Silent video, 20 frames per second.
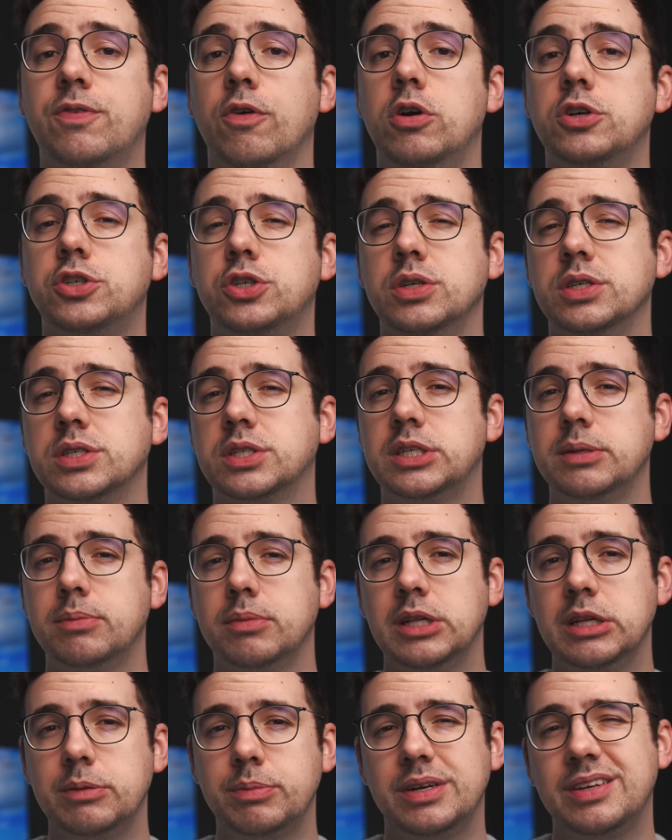version is
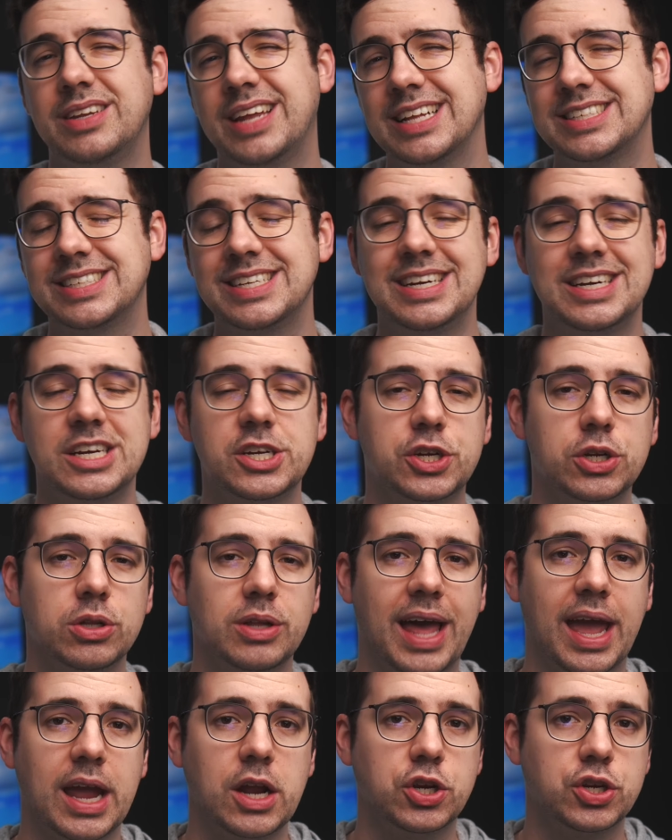similar, but gets an additional
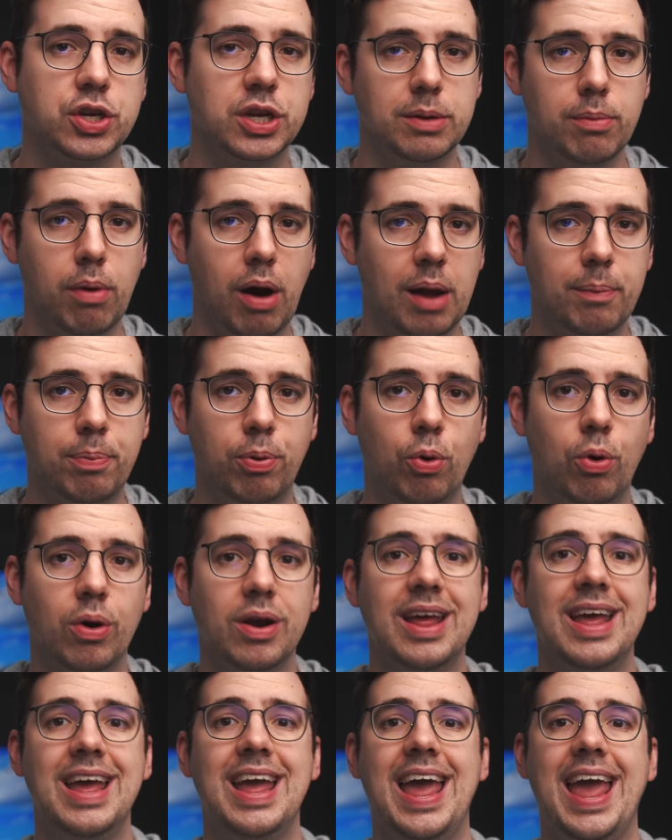HDMI
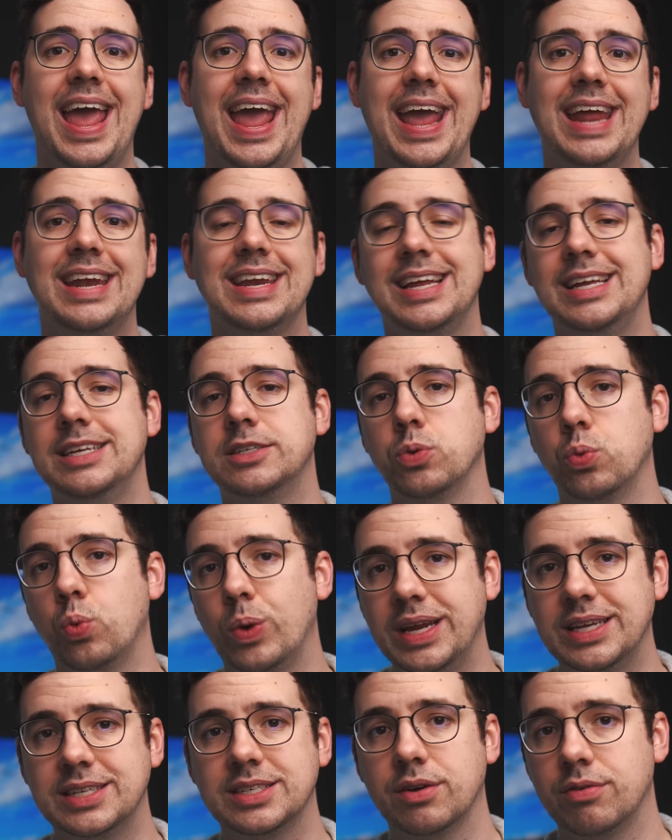port and is
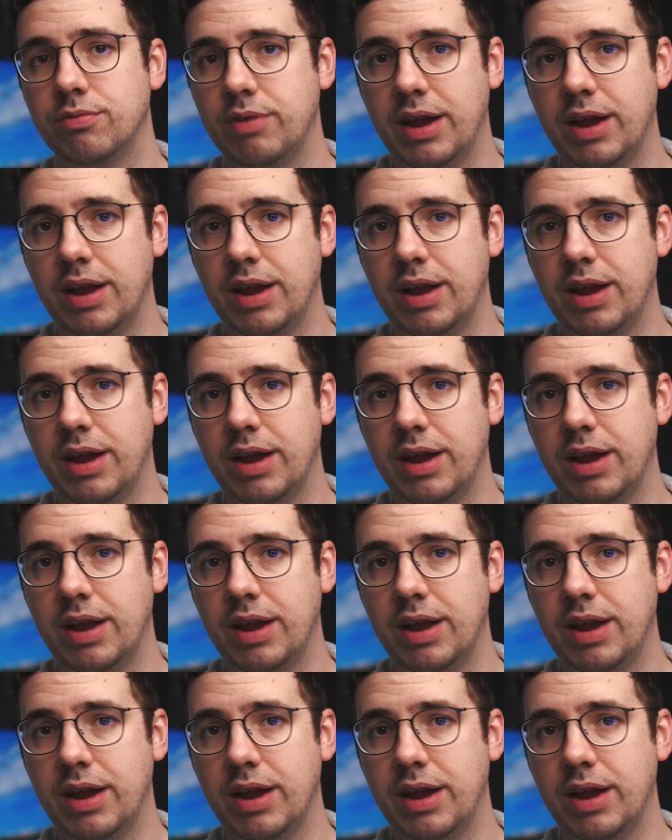WiSA